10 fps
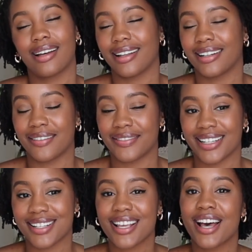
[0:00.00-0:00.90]
I love
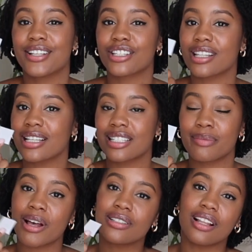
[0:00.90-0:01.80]
this. So this
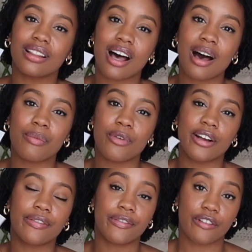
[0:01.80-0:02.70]
smells a lot
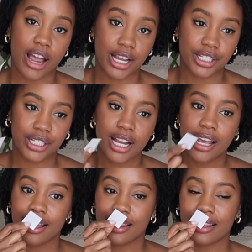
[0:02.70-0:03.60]
more fresh.
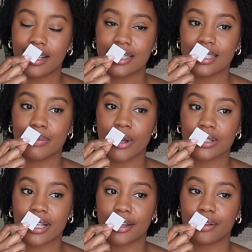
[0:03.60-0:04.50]
This
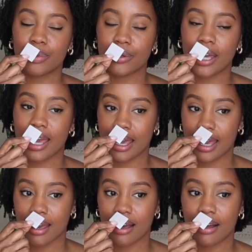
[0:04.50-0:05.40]
smells like a
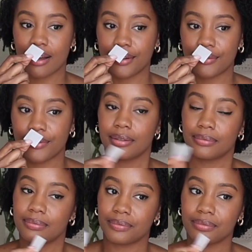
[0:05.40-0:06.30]
bouquet of,
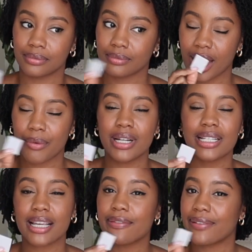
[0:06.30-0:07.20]
I want
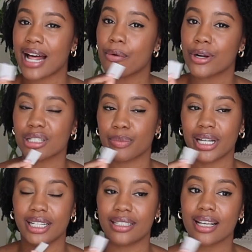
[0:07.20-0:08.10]
to say flowers,
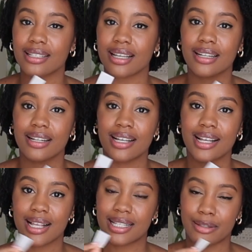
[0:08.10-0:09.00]
but it doesn't
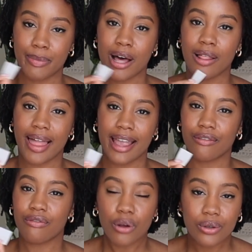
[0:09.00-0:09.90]
smell like
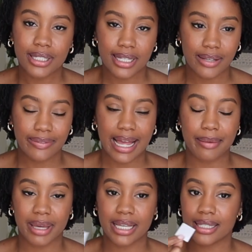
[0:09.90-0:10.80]
roses, if
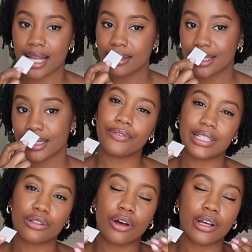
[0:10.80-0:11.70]
that makes sense.
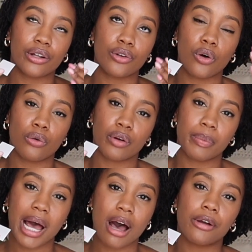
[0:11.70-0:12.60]
It's not an
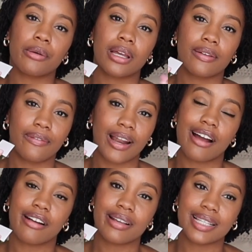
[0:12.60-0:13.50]
overpowering
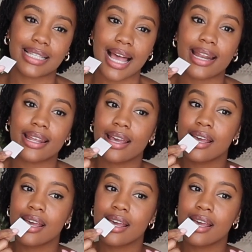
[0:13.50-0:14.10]
flowery scent.